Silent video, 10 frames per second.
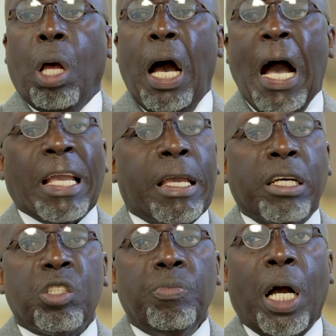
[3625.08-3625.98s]
I
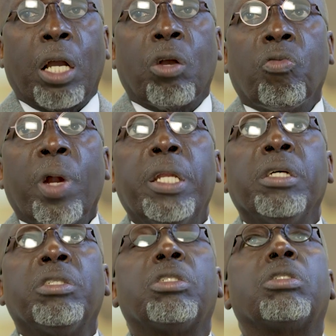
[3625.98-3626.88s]
guess my
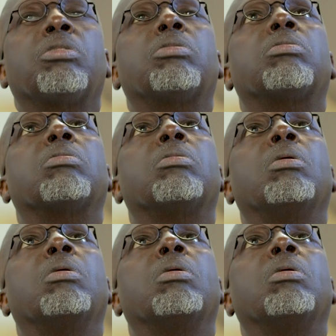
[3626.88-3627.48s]
greatest